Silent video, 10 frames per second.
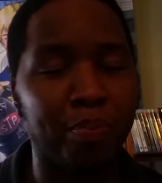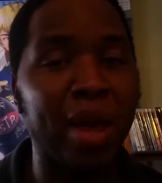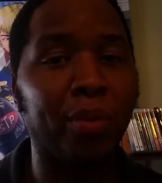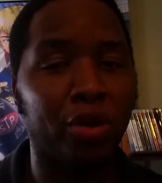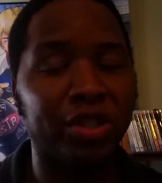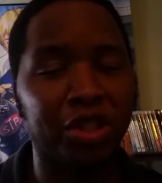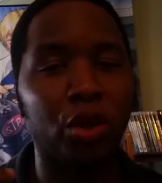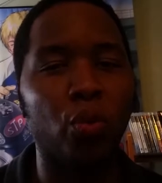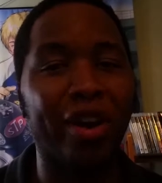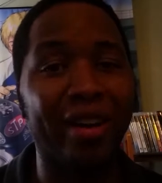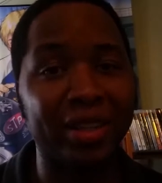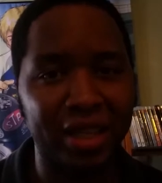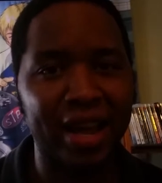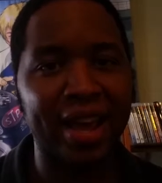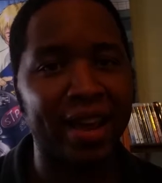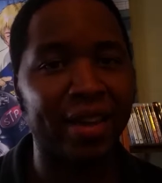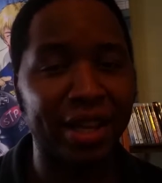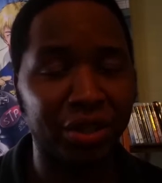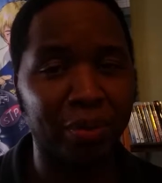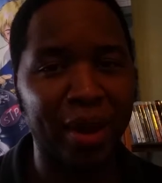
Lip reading: people are still wearing today in